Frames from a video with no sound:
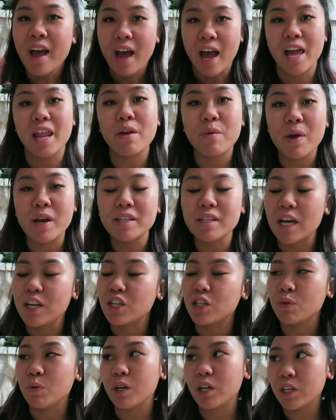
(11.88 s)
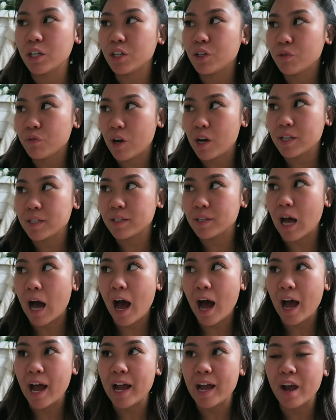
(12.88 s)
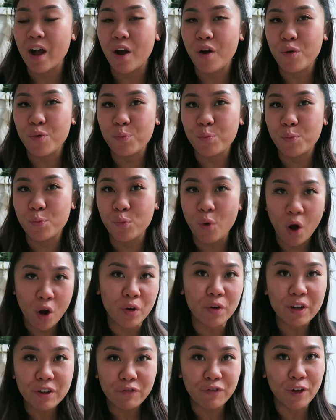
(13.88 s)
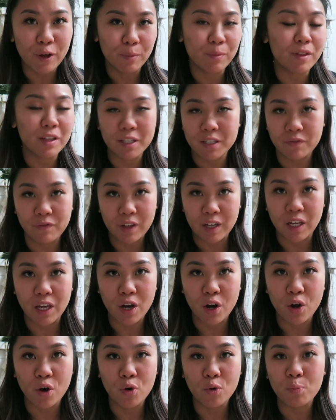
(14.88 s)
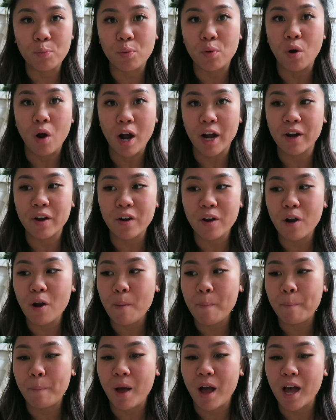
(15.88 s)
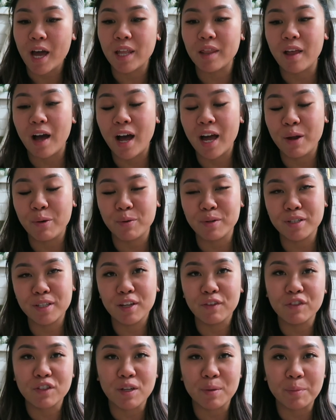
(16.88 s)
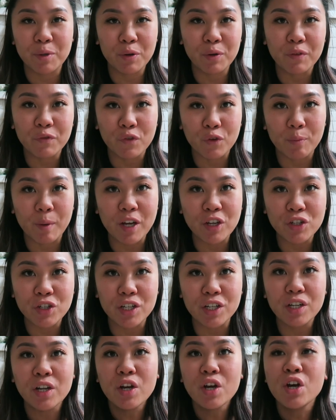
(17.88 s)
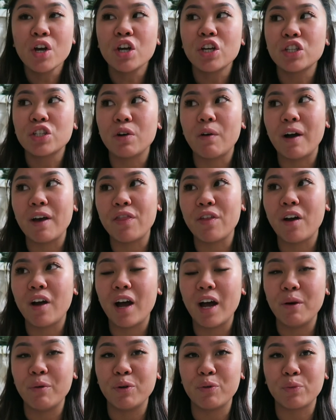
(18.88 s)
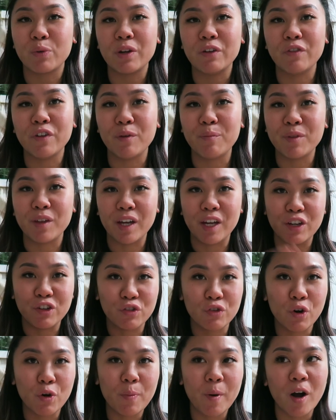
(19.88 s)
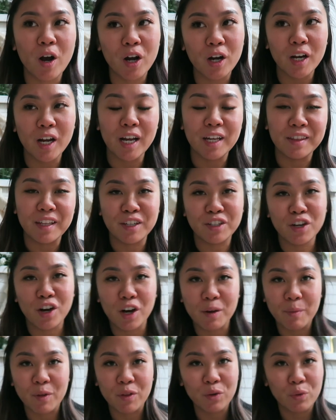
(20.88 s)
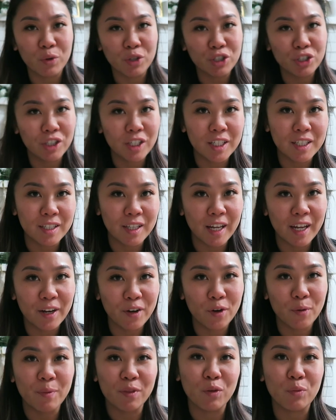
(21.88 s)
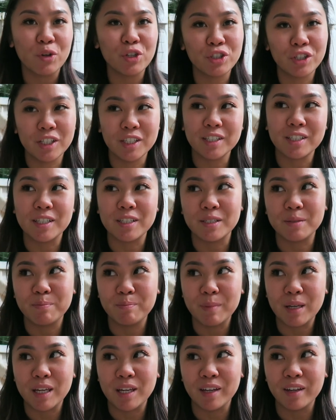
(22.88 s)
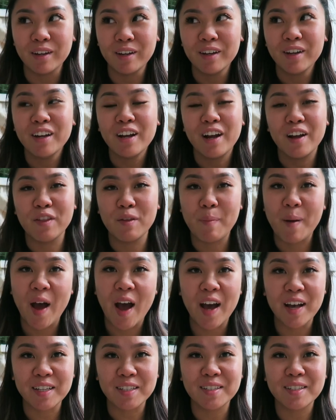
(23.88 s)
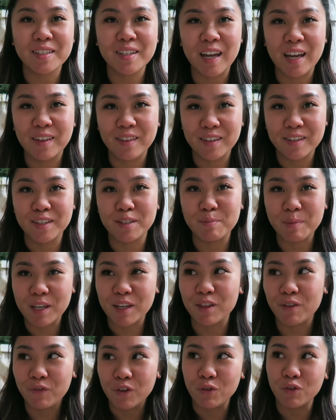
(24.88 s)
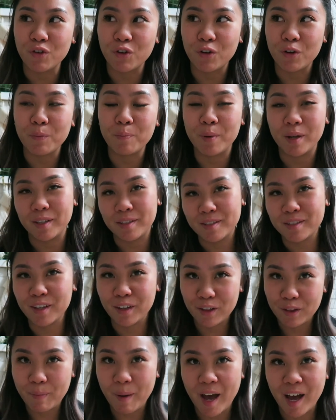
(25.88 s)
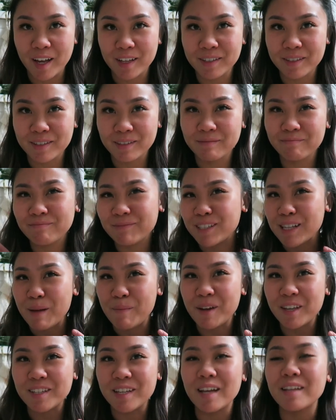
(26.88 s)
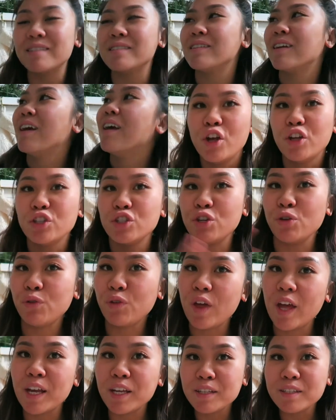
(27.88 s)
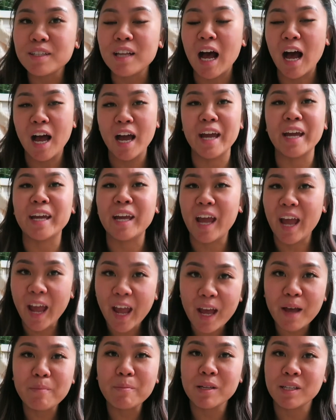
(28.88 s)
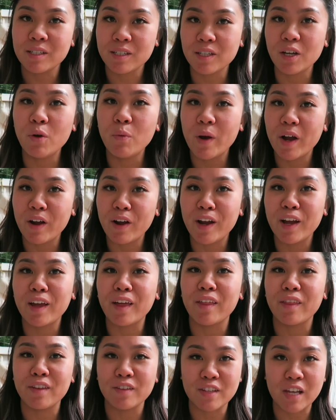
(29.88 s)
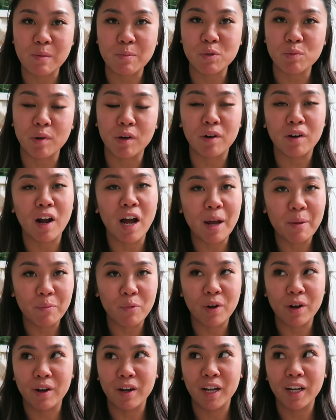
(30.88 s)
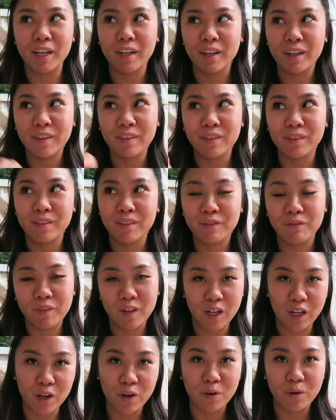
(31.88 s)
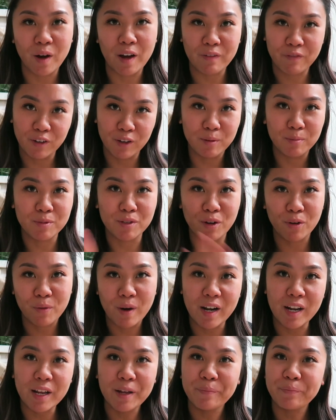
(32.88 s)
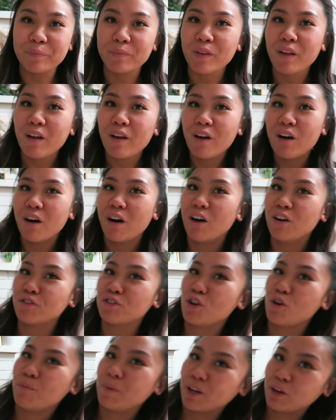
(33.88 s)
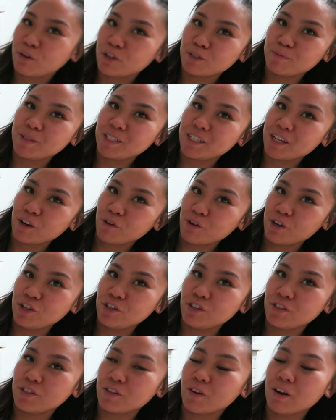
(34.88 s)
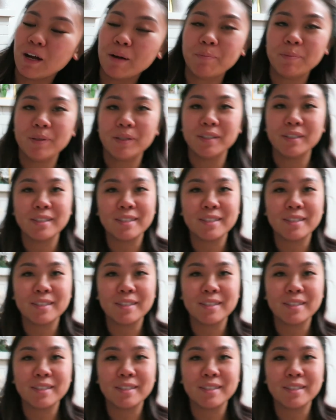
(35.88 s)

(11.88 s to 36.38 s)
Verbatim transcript: Anyways, I just wanted to address, I already filmed this video prior, but I received some new information, so I thought I would refilm the intro part and then talk about the wish list later, but the wish list is me in the past and this is me in the future, but still in the past. Does that make sense? Two things, I am still wearing the same sweater I'm wearing in the video I filmed already. Also, my Christmas decorations are up,